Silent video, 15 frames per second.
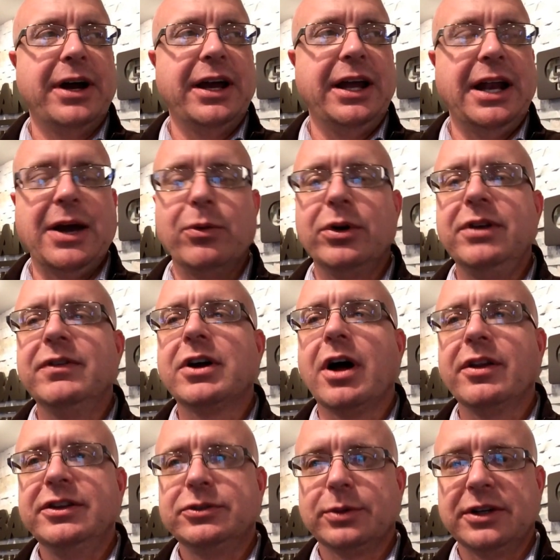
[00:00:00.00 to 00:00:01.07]
And I won't even
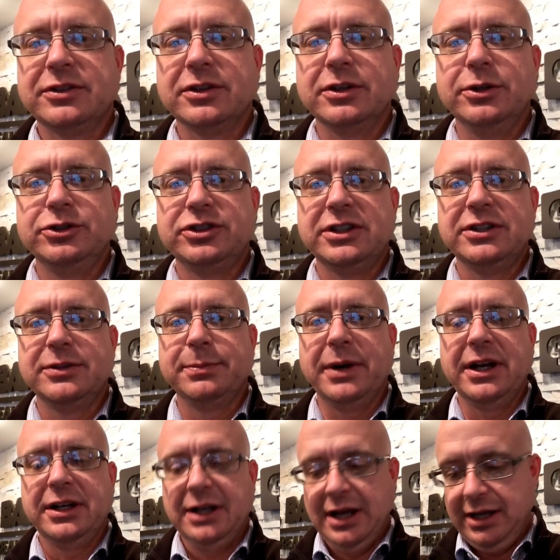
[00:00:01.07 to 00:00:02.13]
call these resolutions,
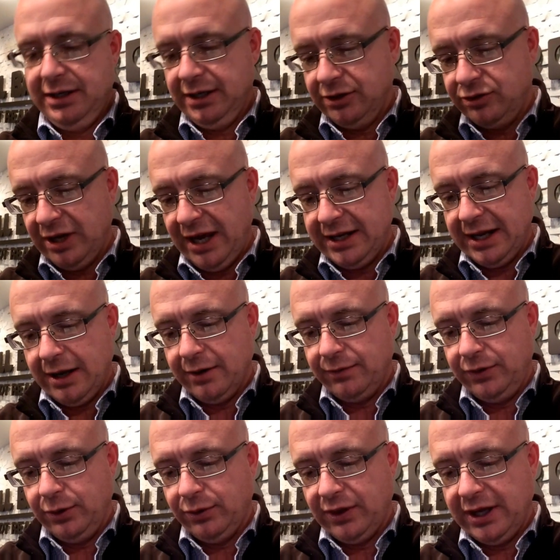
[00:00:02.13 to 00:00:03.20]
but I did jot down a
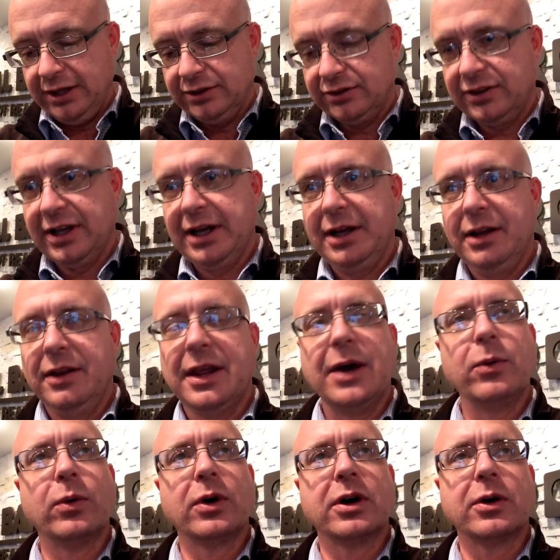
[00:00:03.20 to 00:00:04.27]
few things
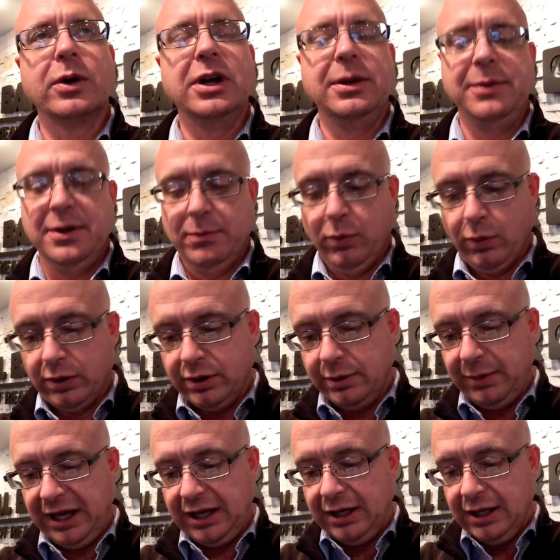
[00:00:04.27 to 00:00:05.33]
that were going to be important to
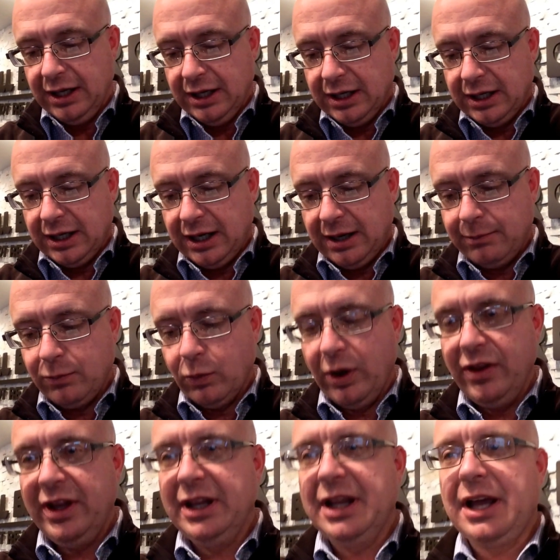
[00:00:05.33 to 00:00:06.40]
me. One
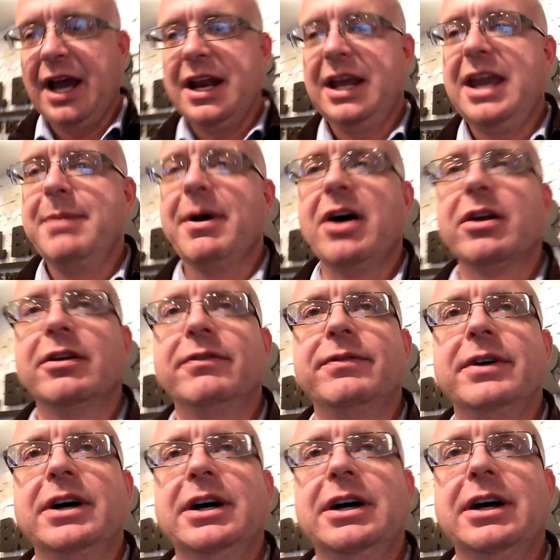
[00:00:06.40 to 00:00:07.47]
thing that kind of came out of
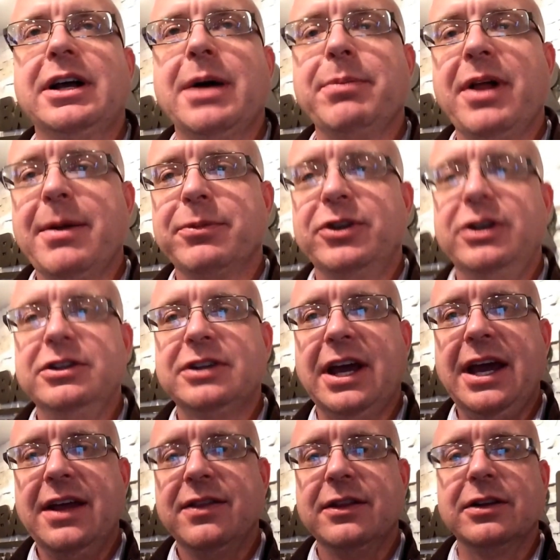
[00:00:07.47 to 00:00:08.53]
a couple opportunities I
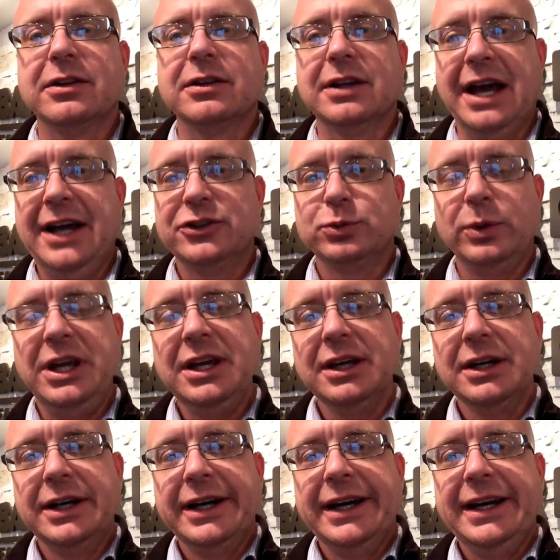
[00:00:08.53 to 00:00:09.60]
had in the last week
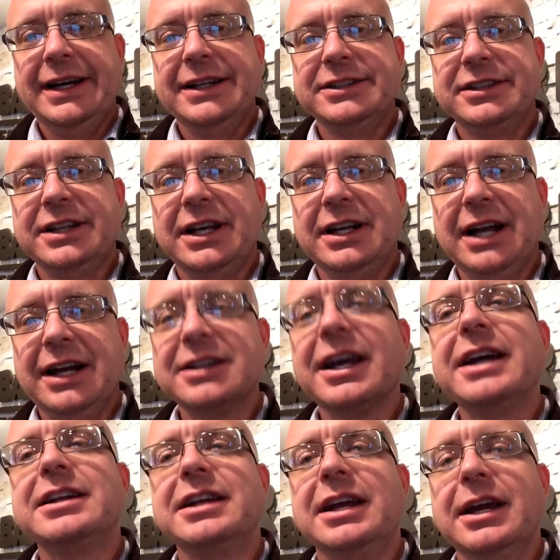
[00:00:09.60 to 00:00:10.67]
is that I'd
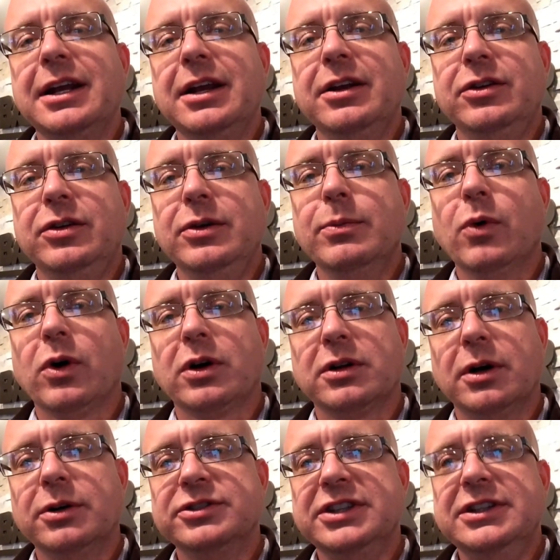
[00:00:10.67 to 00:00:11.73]
like to get into more
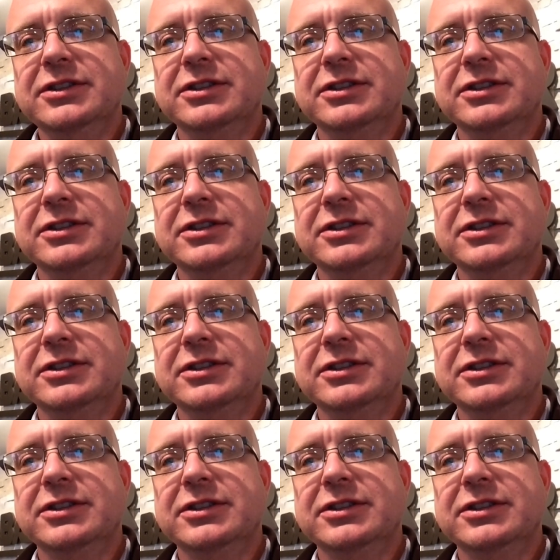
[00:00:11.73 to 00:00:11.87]
closing.